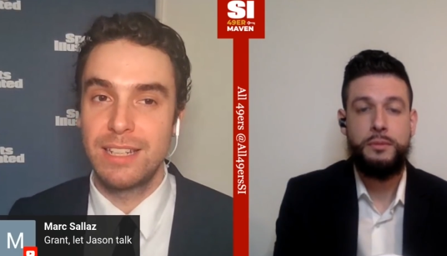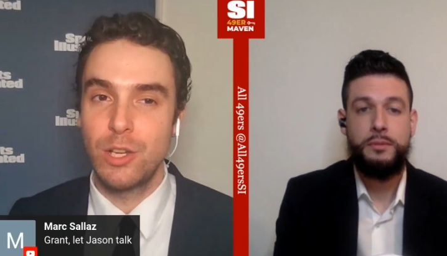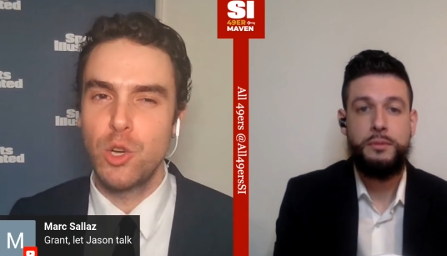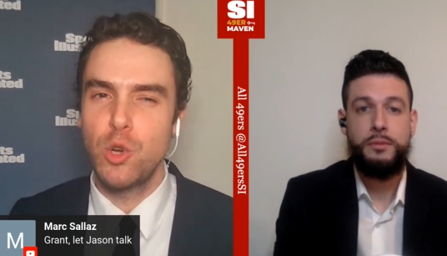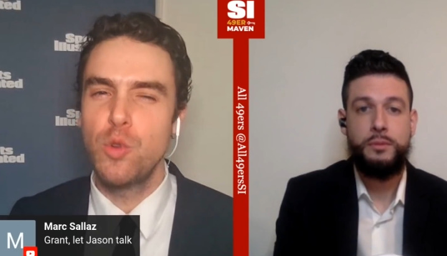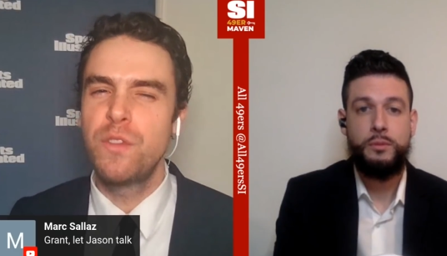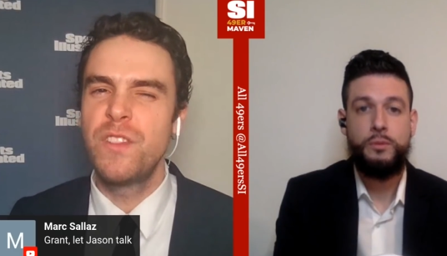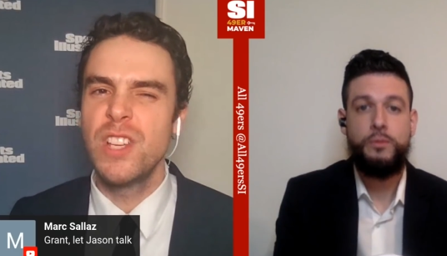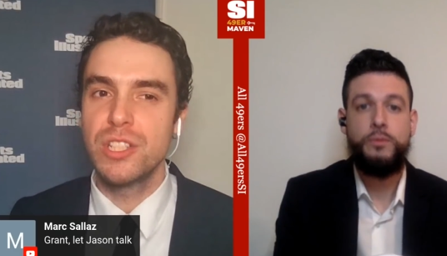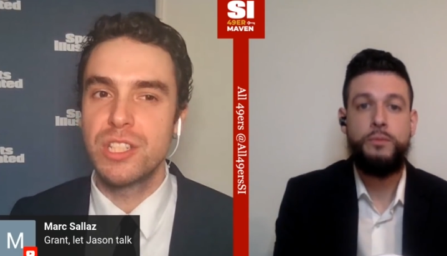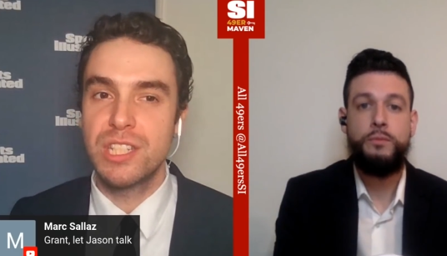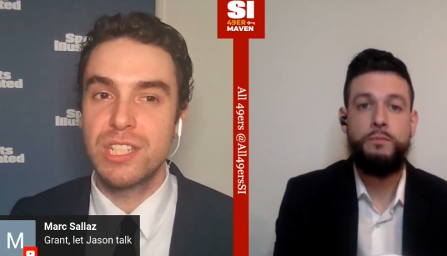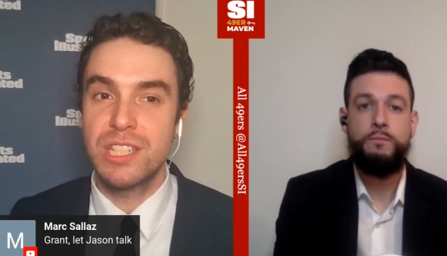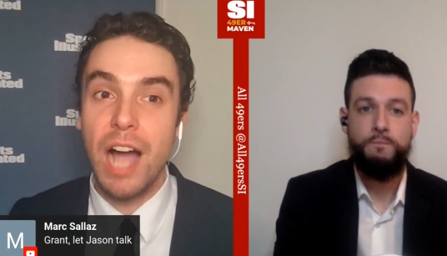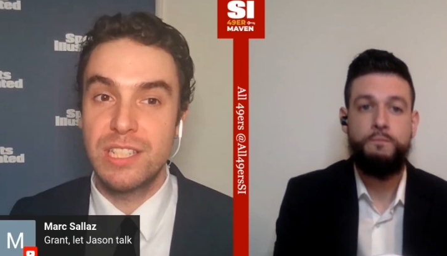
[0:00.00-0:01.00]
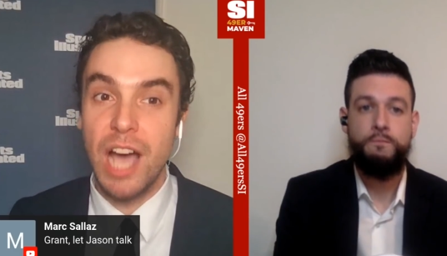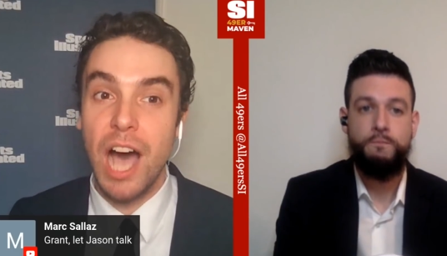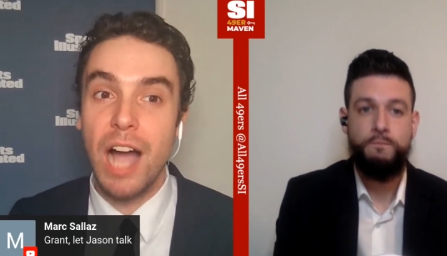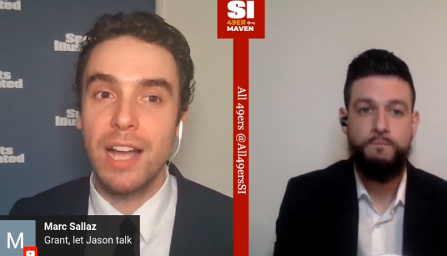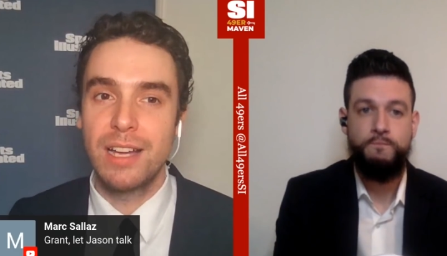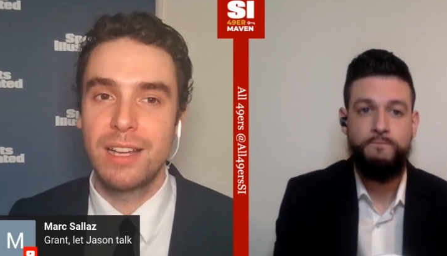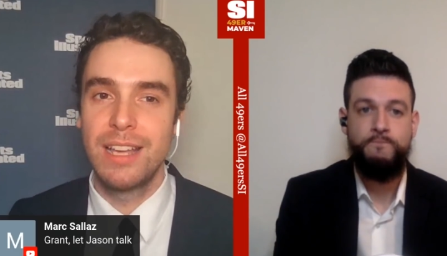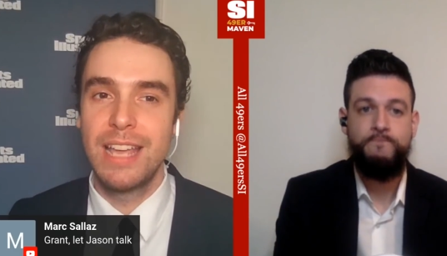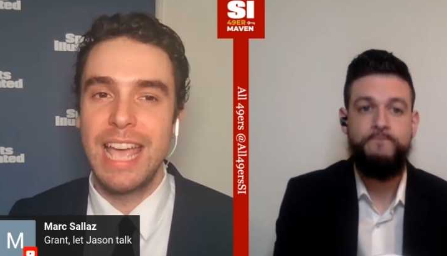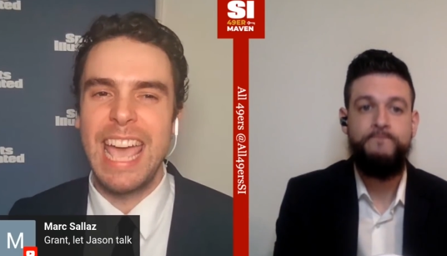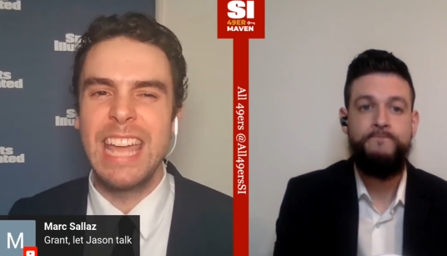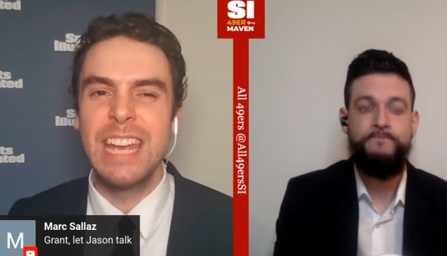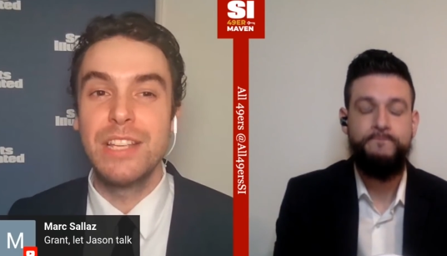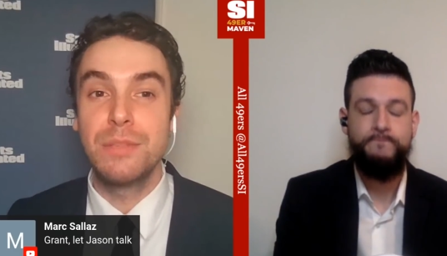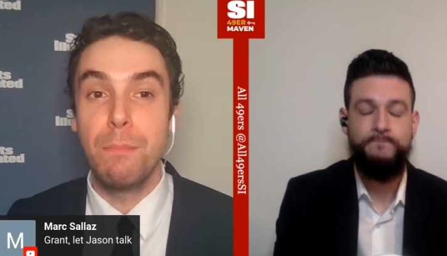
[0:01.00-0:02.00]
Speaker 1: who feels stuck
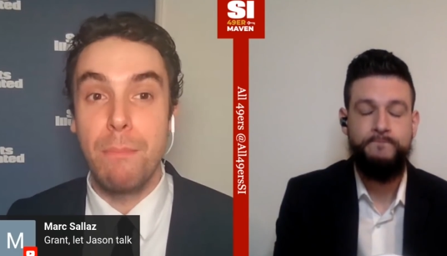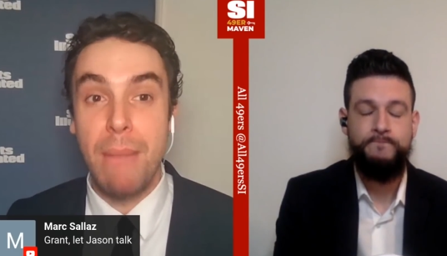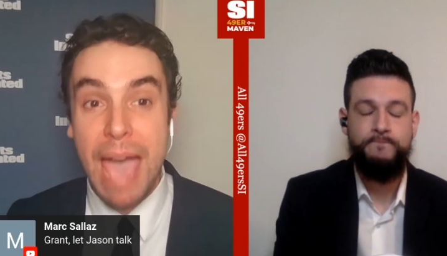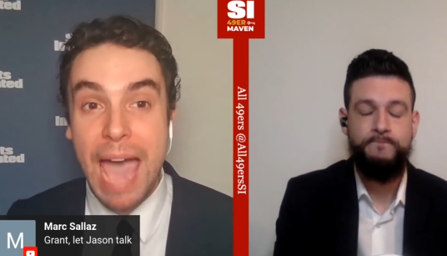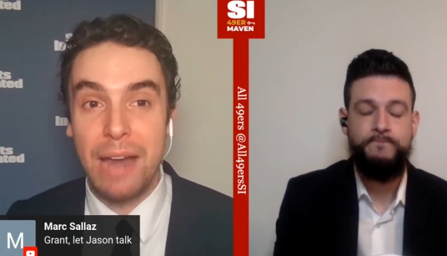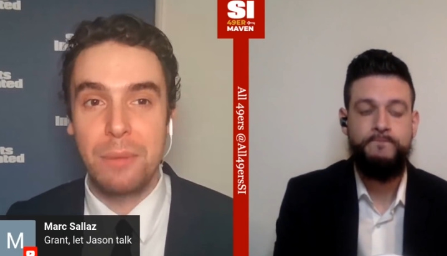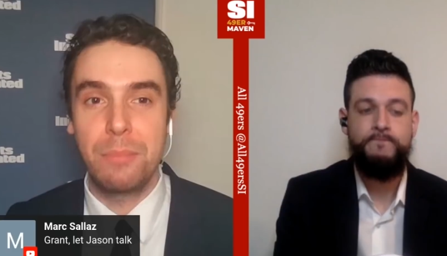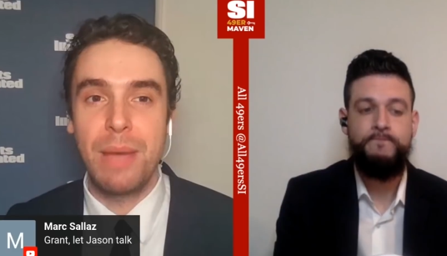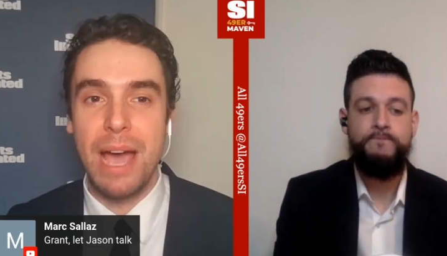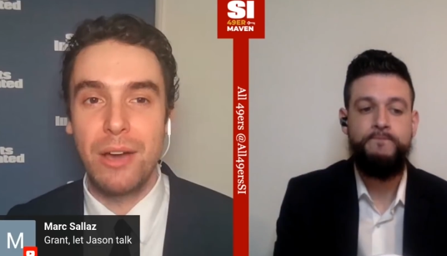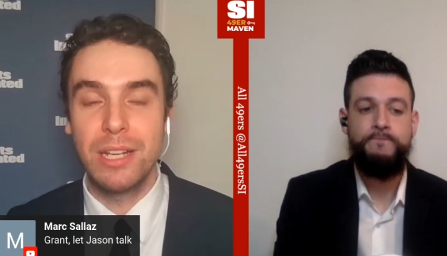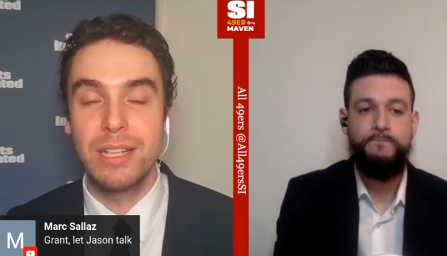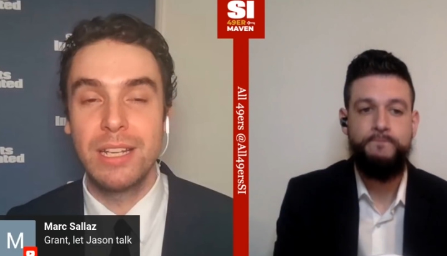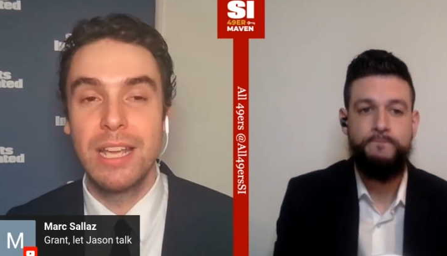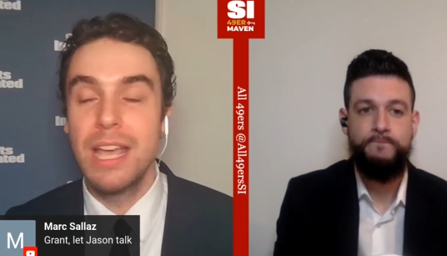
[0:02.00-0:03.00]
and is mad about it.